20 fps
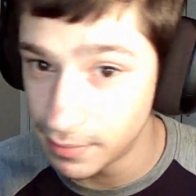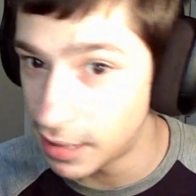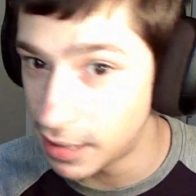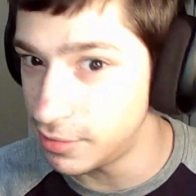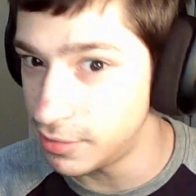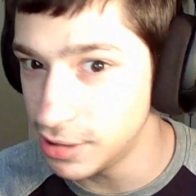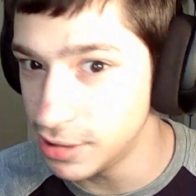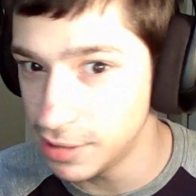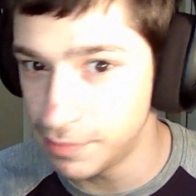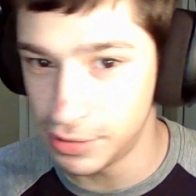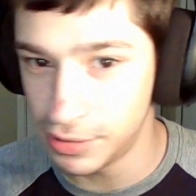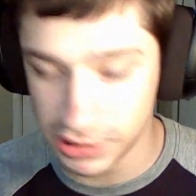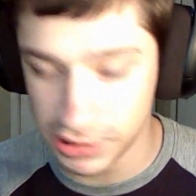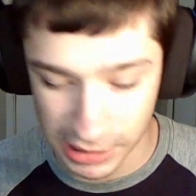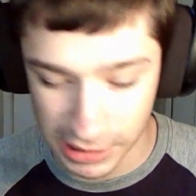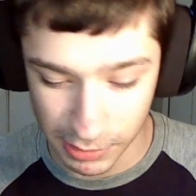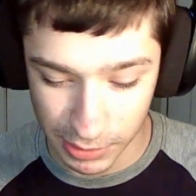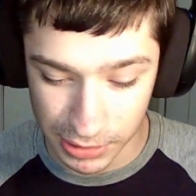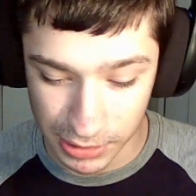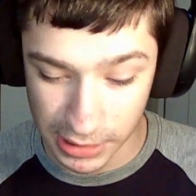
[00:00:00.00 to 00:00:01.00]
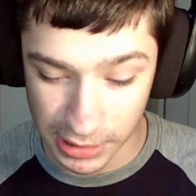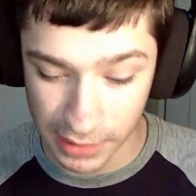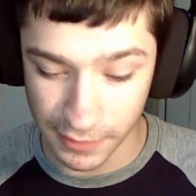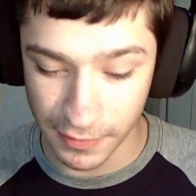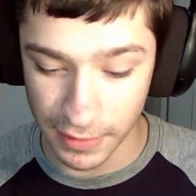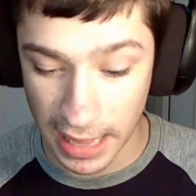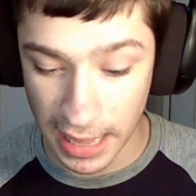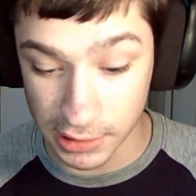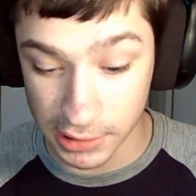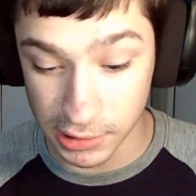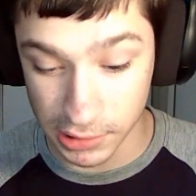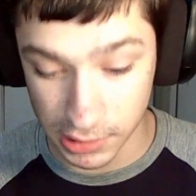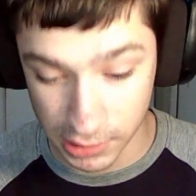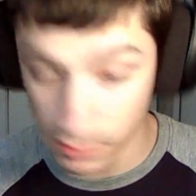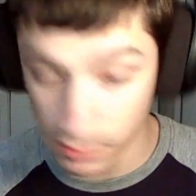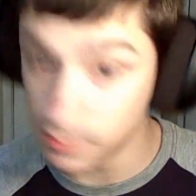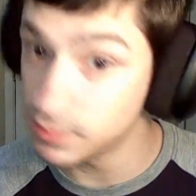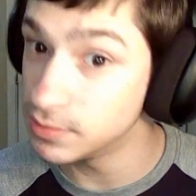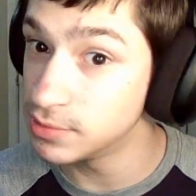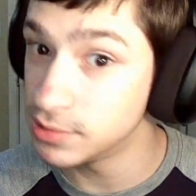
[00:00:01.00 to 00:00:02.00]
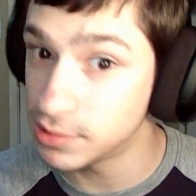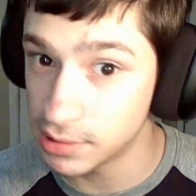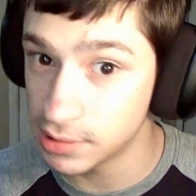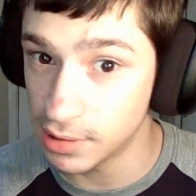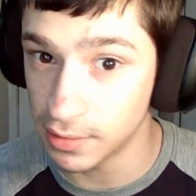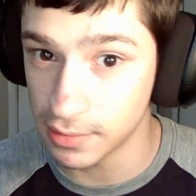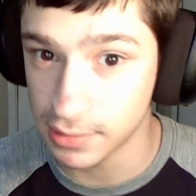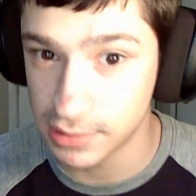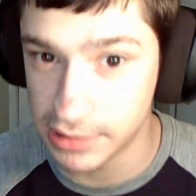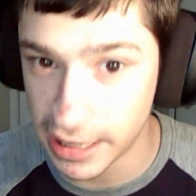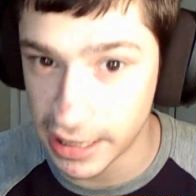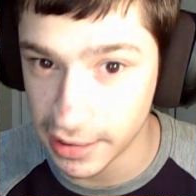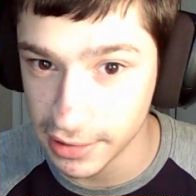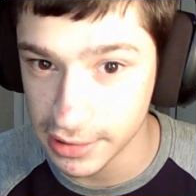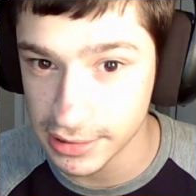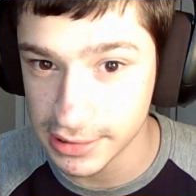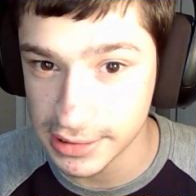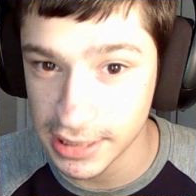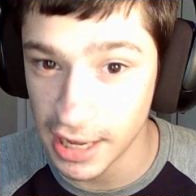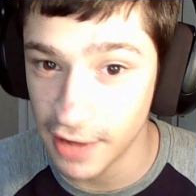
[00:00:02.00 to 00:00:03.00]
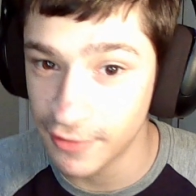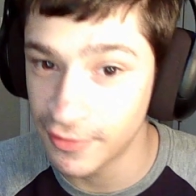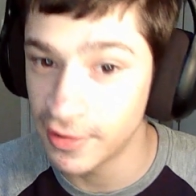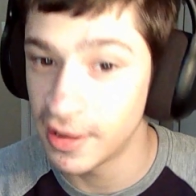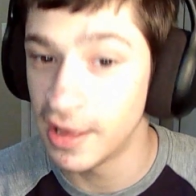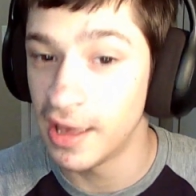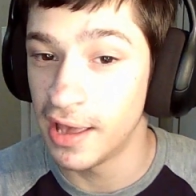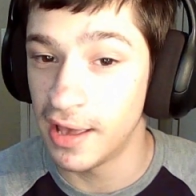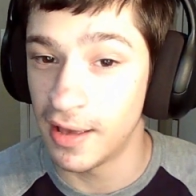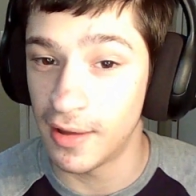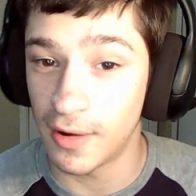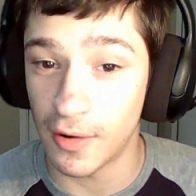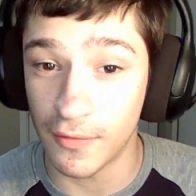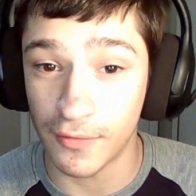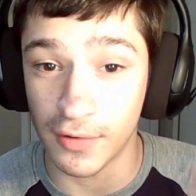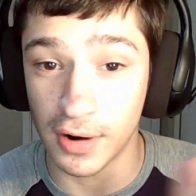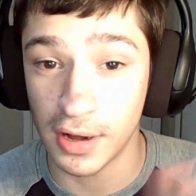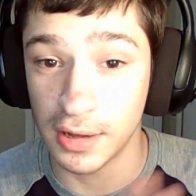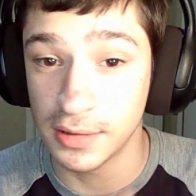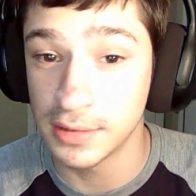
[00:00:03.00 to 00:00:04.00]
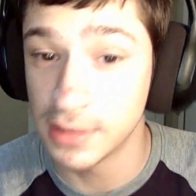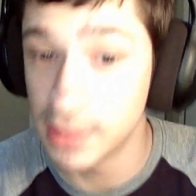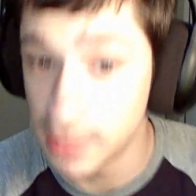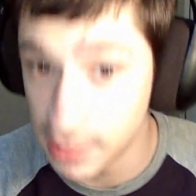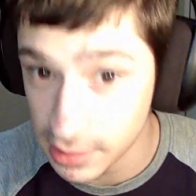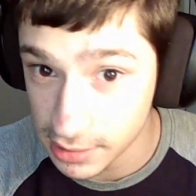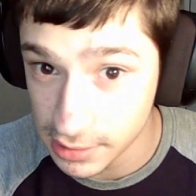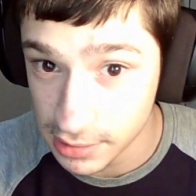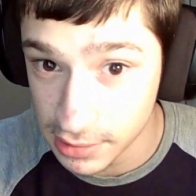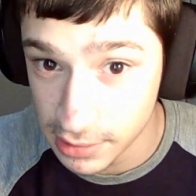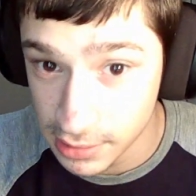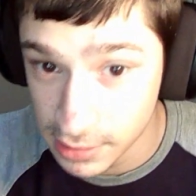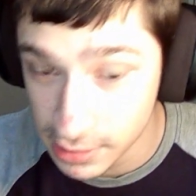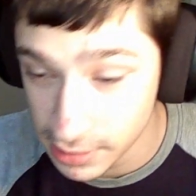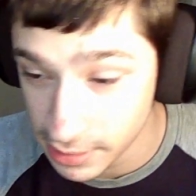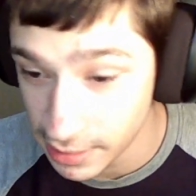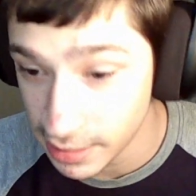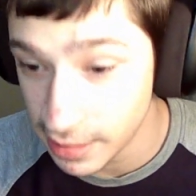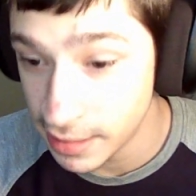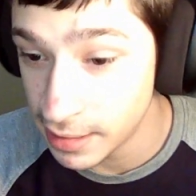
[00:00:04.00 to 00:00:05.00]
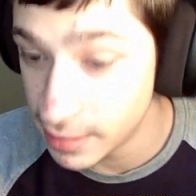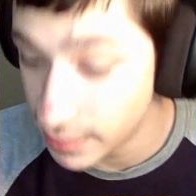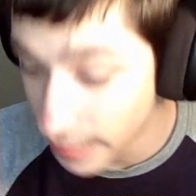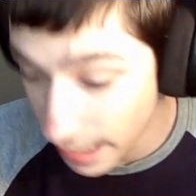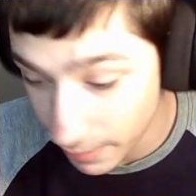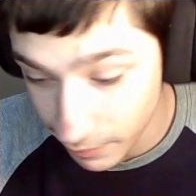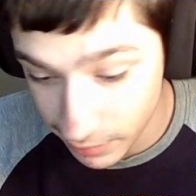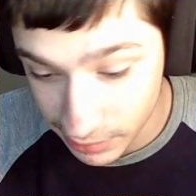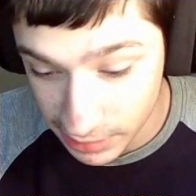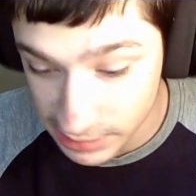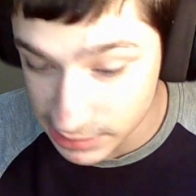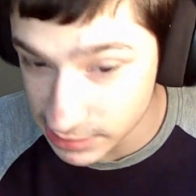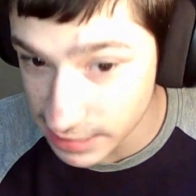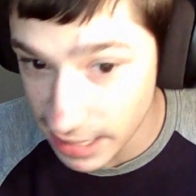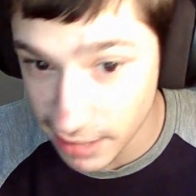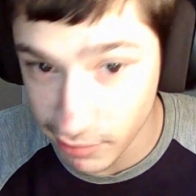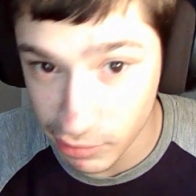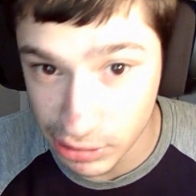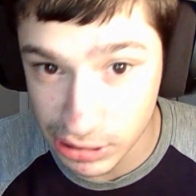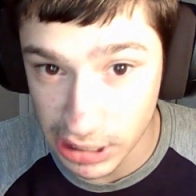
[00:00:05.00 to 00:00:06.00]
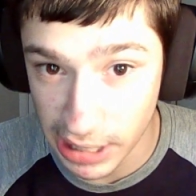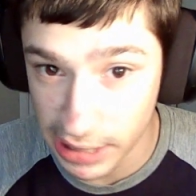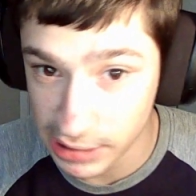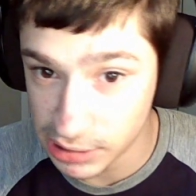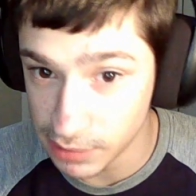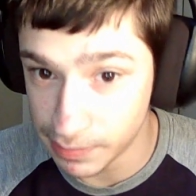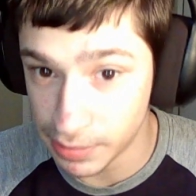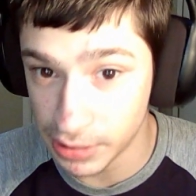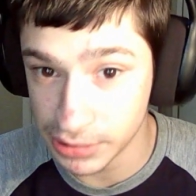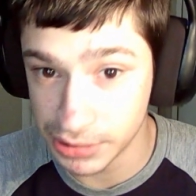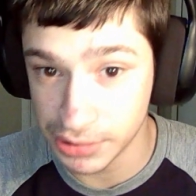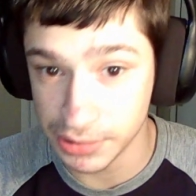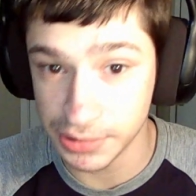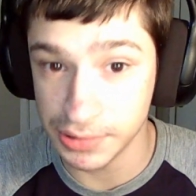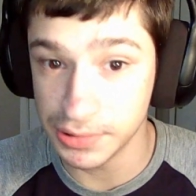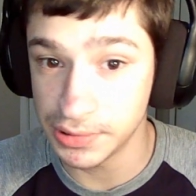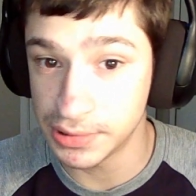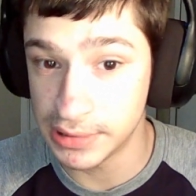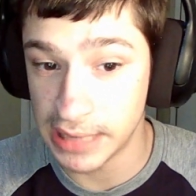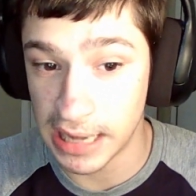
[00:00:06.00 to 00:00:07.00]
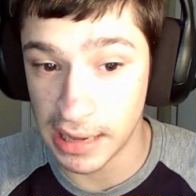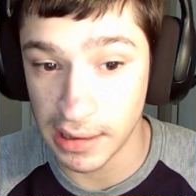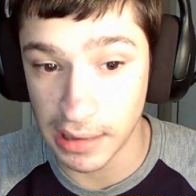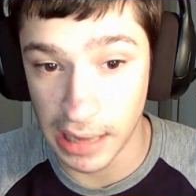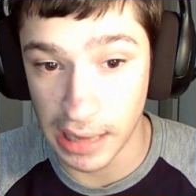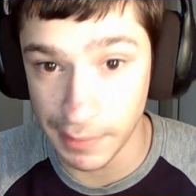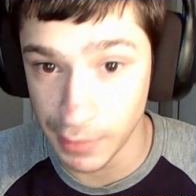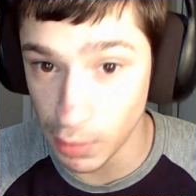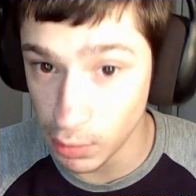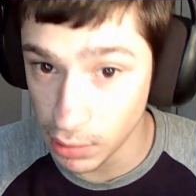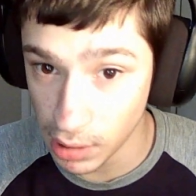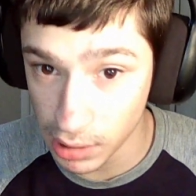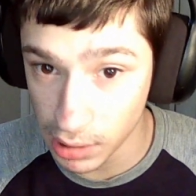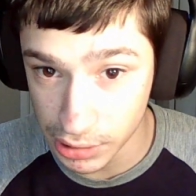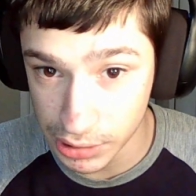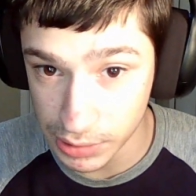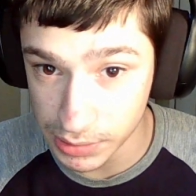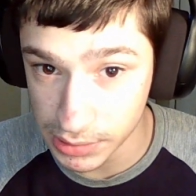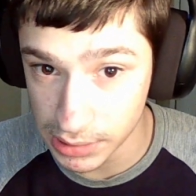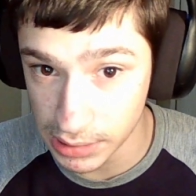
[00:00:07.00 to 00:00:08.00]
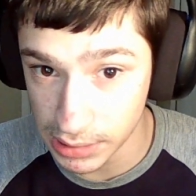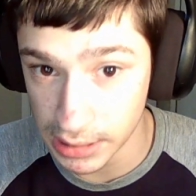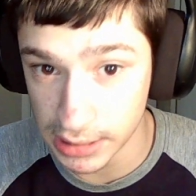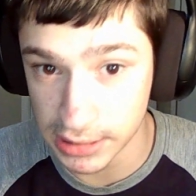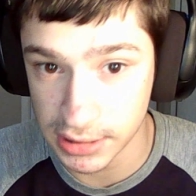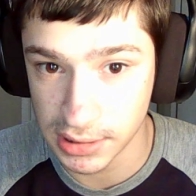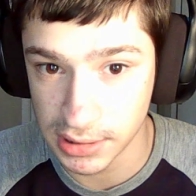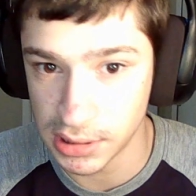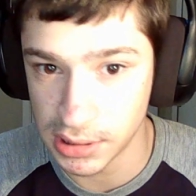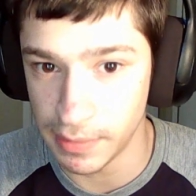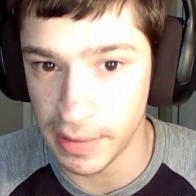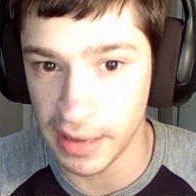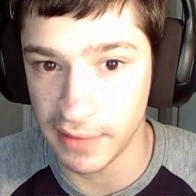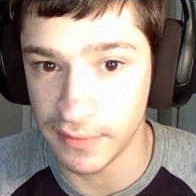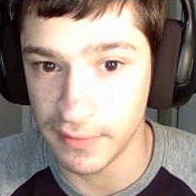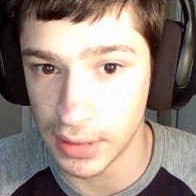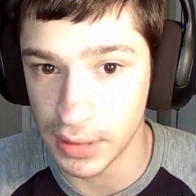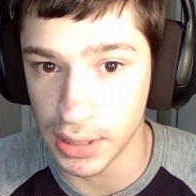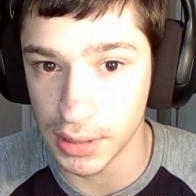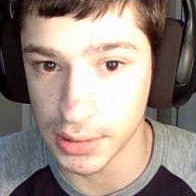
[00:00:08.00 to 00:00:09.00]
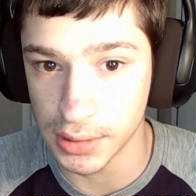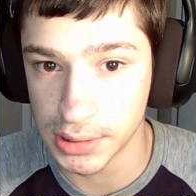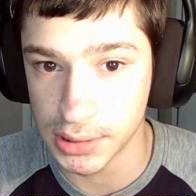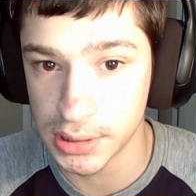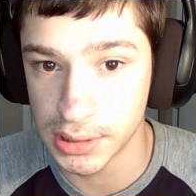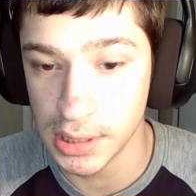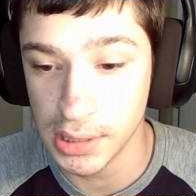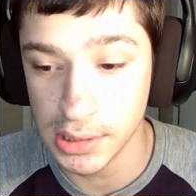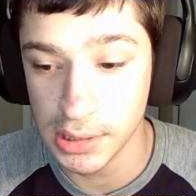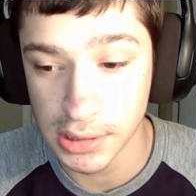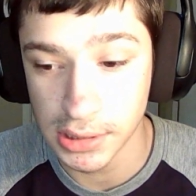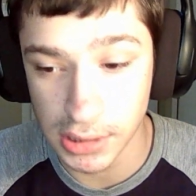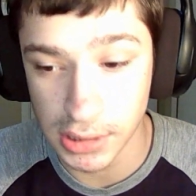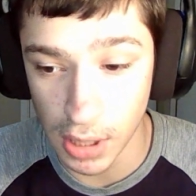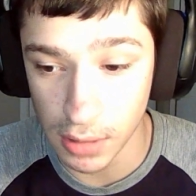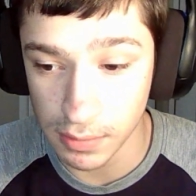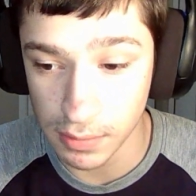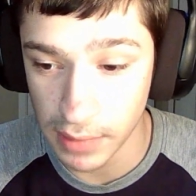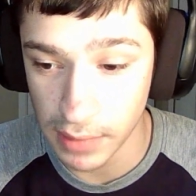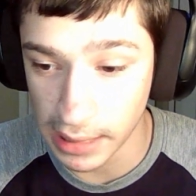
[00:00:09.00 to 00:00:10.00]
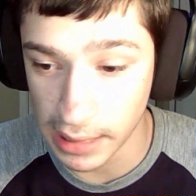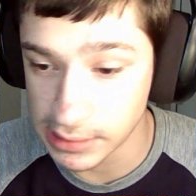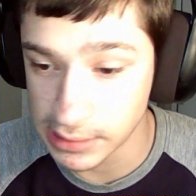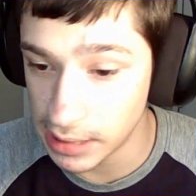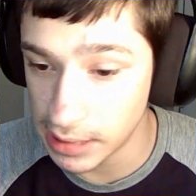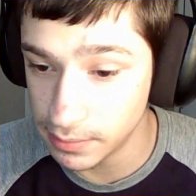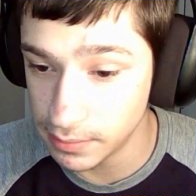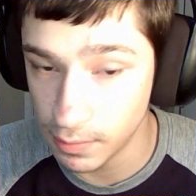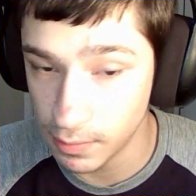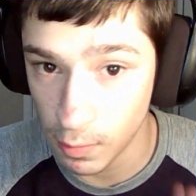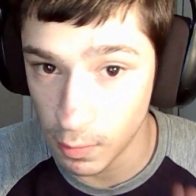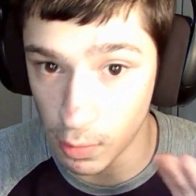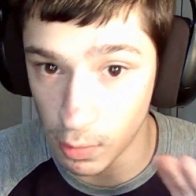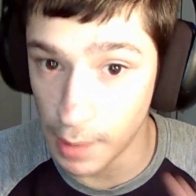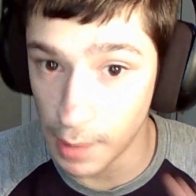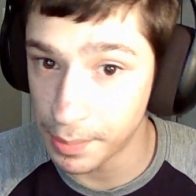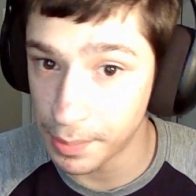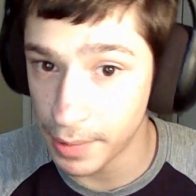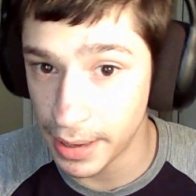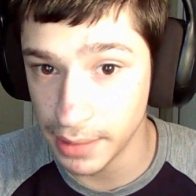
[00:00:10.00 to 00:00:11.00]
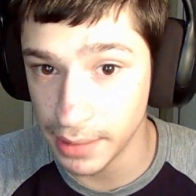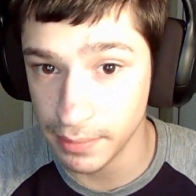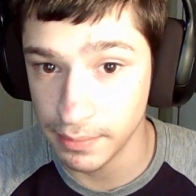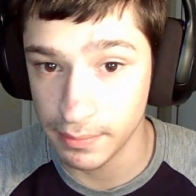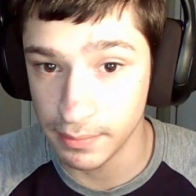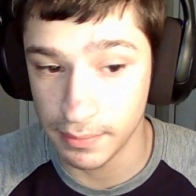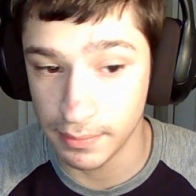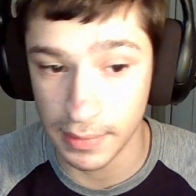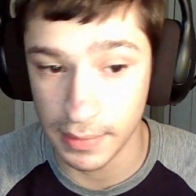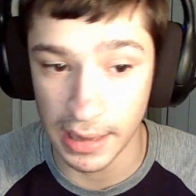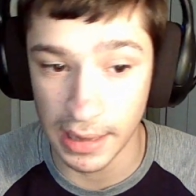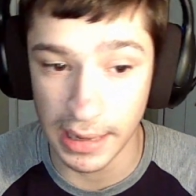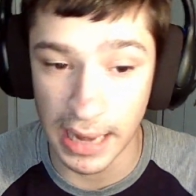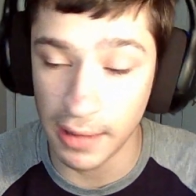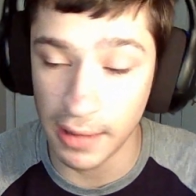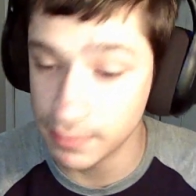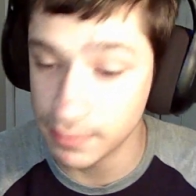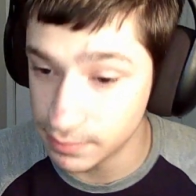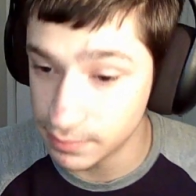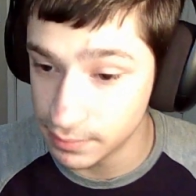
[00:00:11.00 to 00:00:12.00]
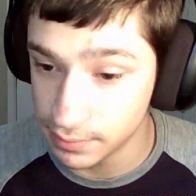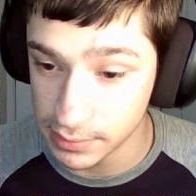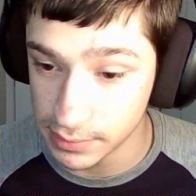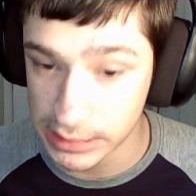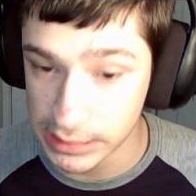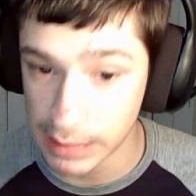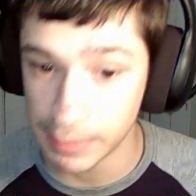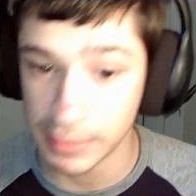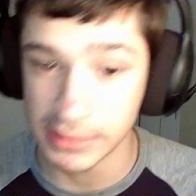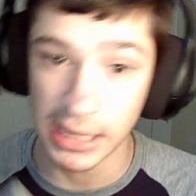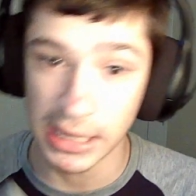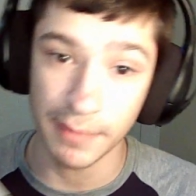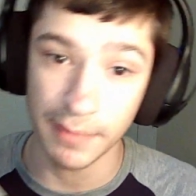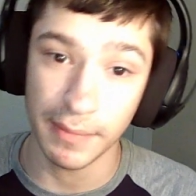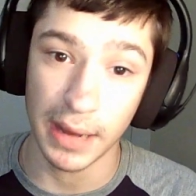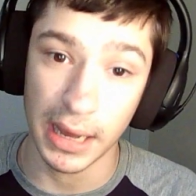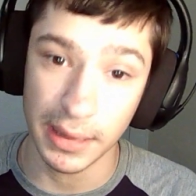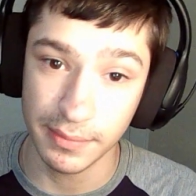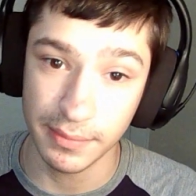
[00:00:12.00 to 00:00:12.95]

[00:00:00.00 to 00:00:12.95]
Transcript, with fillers: I really appreciate what you did for the actual you know, you know, channel itself and overall. Yeah, but this is getting retired to personal use now. I'm no longer using this to make videos. So, like I said, we're upgrading, and now it's time to say goodbye.